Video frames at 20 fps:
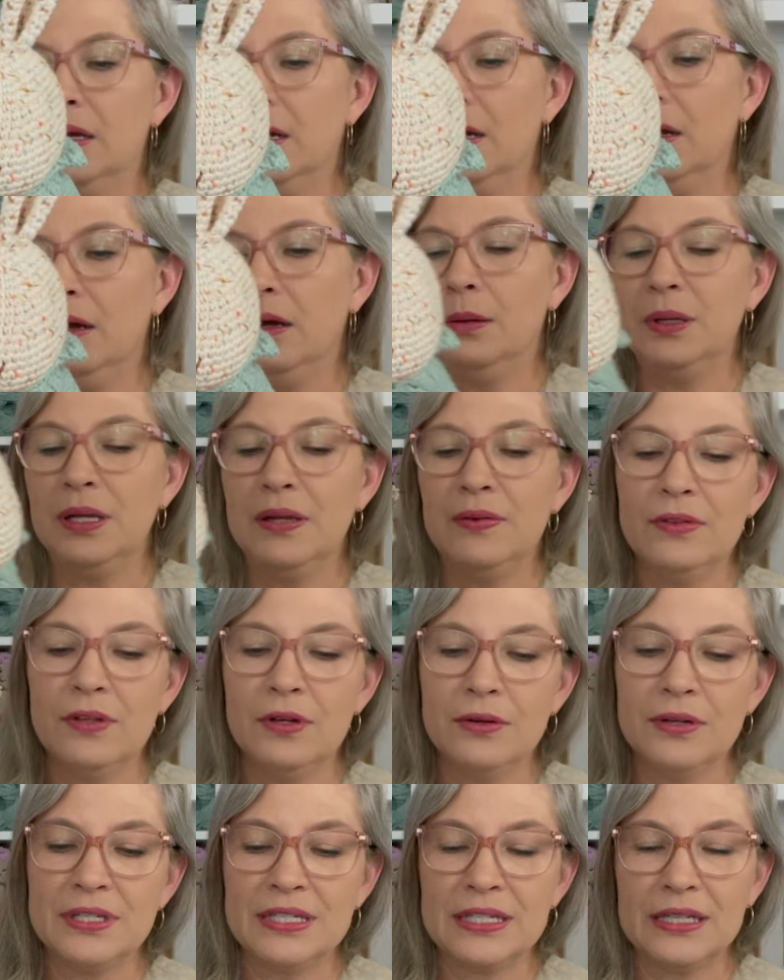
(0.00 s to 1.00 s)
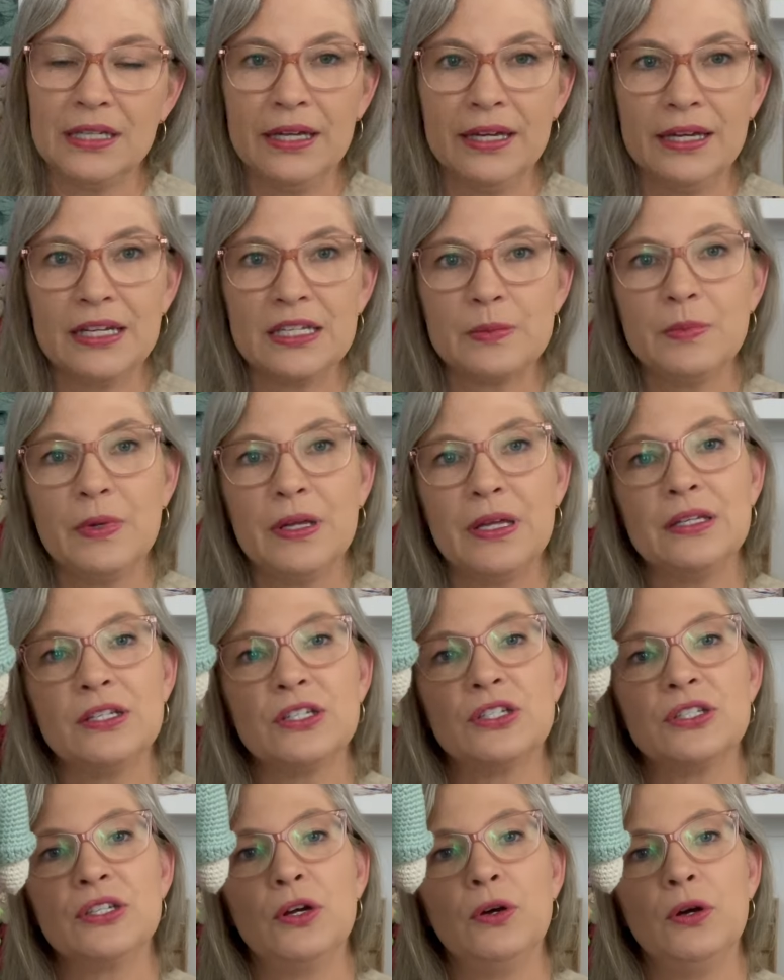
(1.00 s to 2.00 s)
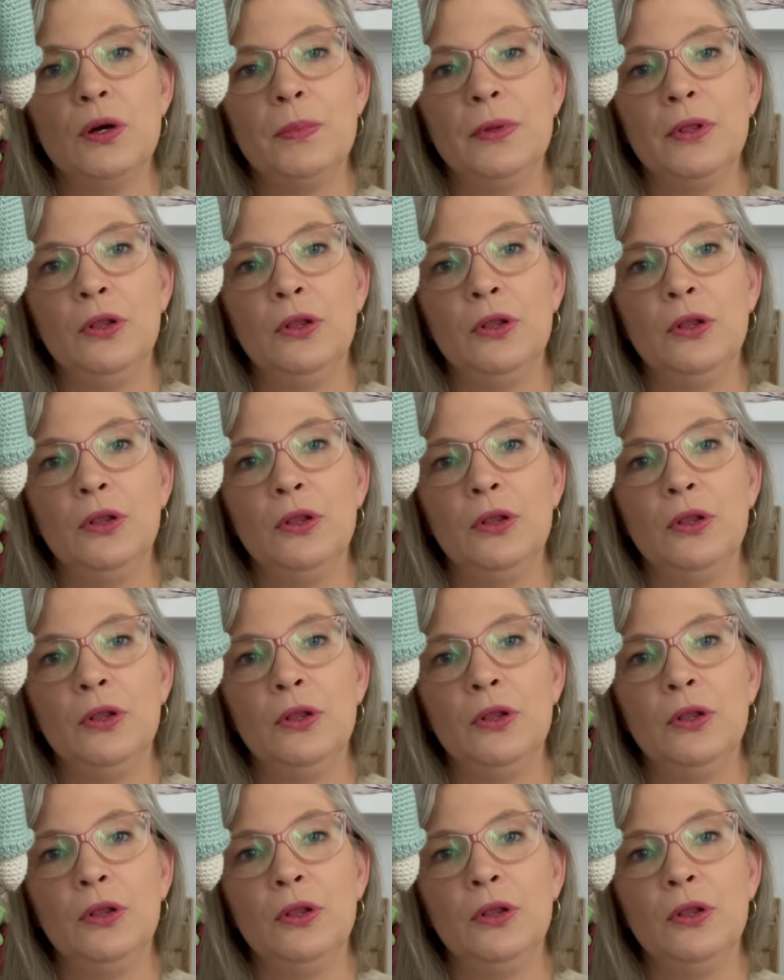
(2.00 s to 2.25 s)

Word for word: um, even though his legs may show up a